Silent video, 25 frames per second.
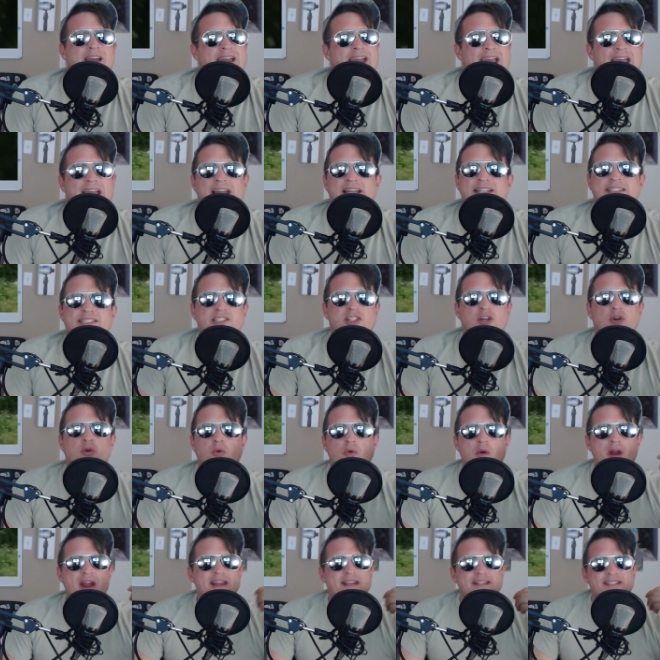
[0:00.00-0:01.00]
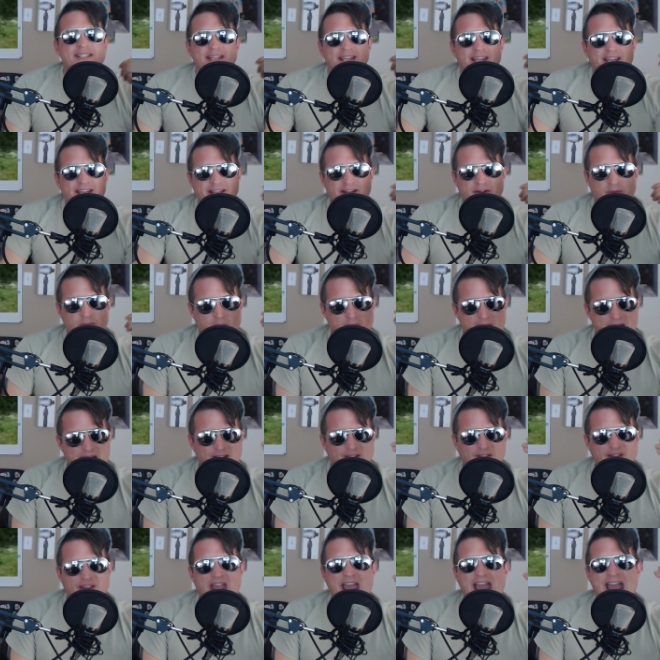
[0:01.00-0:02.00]
It's uh. crazy in
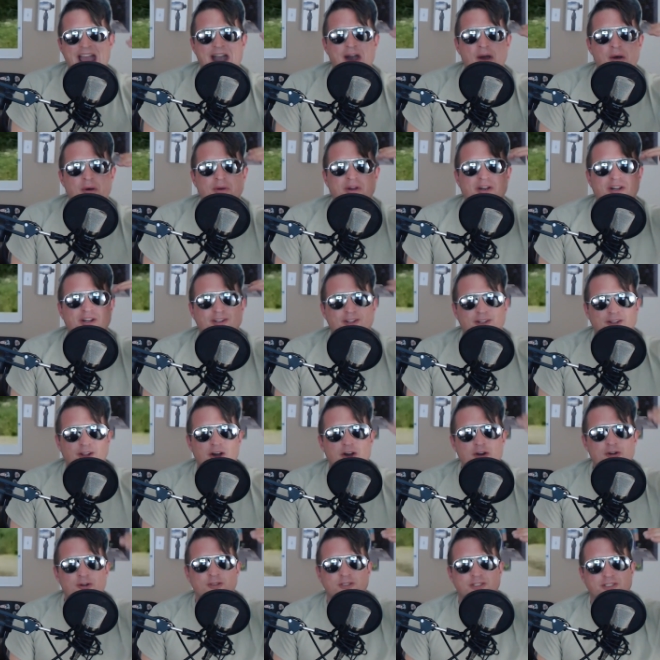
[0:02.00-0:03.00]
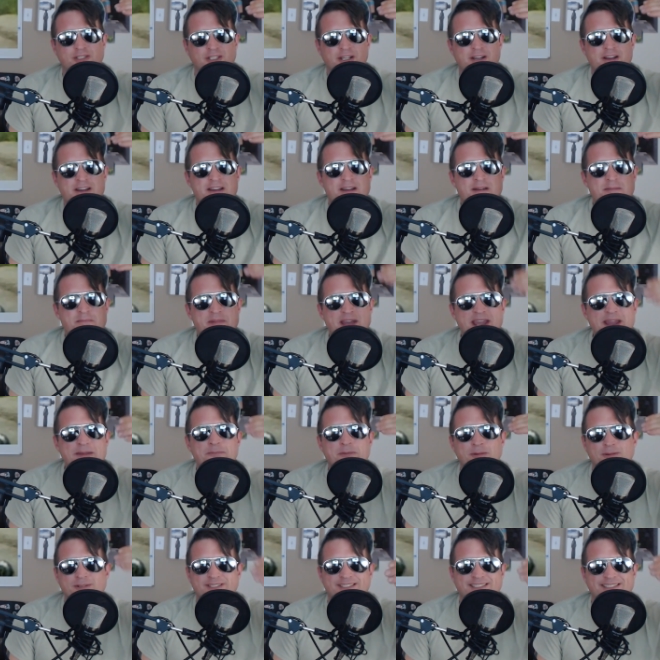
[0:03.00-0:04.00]
rally how close
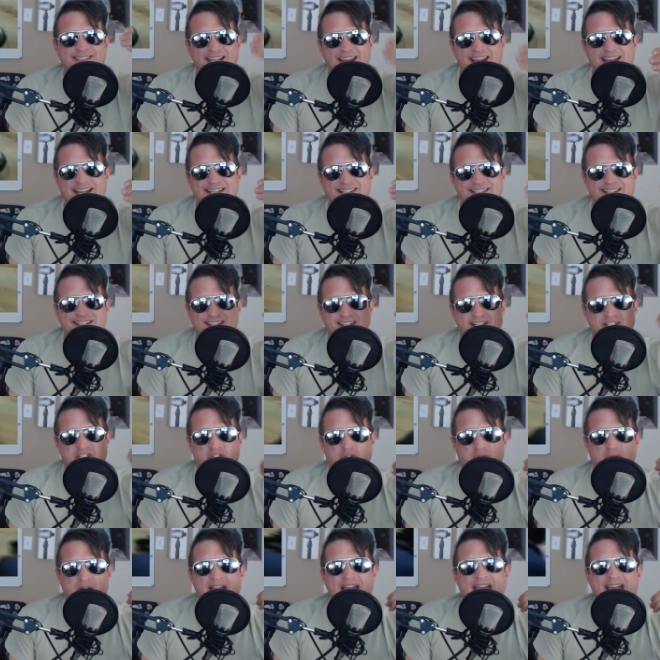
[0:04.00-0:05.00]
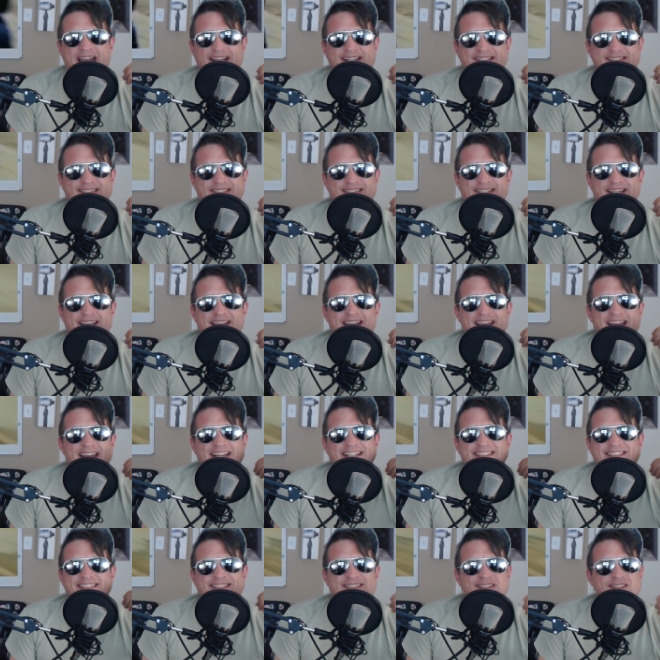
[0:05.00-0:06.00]
people stand to the tracks.
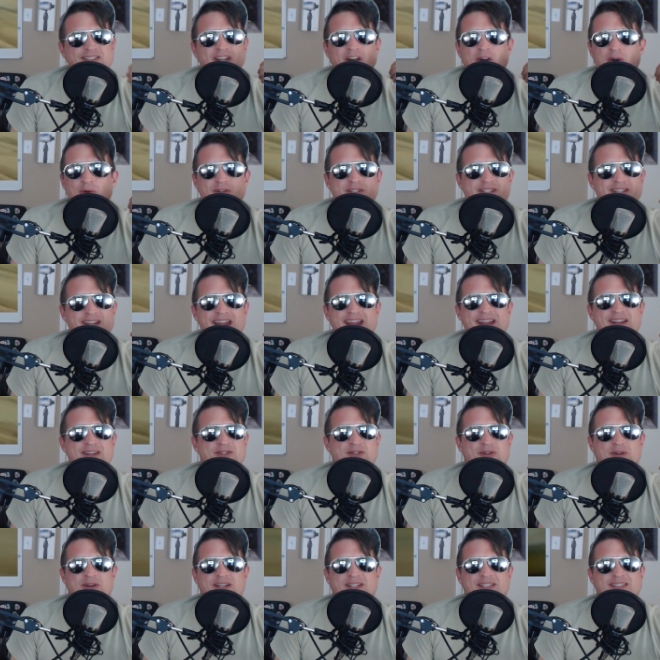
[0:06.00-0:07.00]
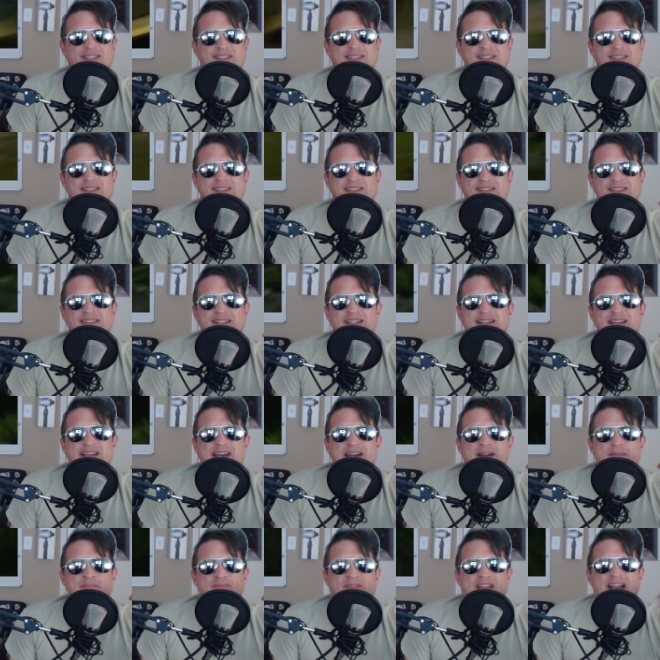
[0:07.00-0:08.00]
It's so dangerous.
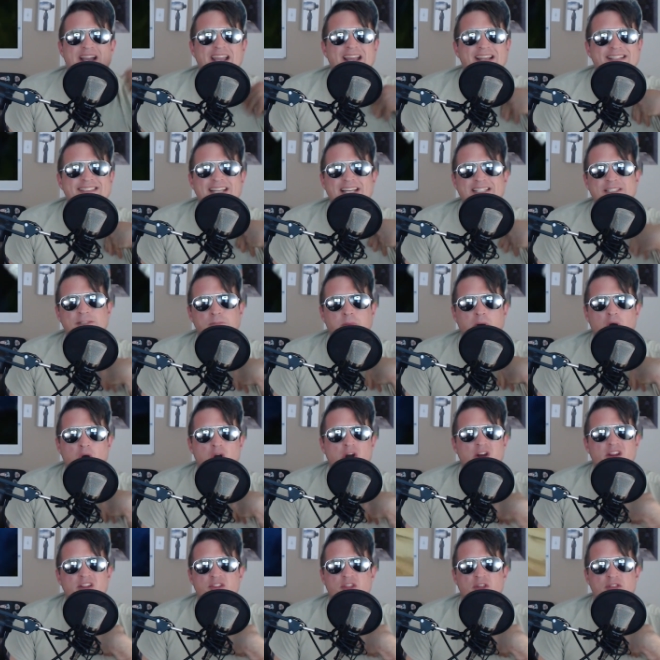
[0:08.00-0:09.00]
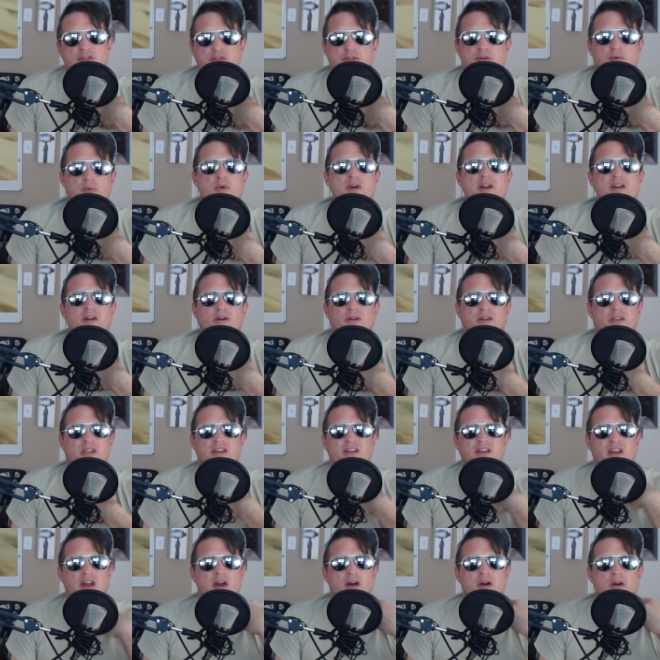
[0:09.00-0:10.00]
I guess that's part of the thrill, you
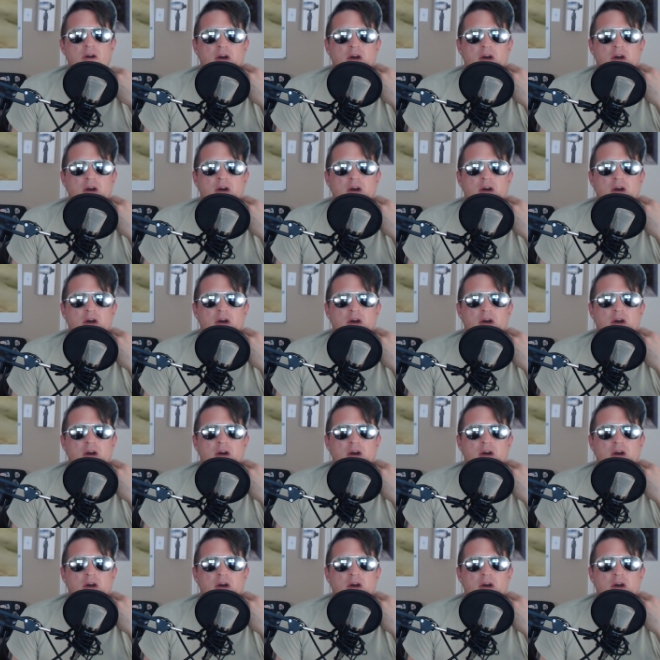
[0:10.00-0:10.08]
know?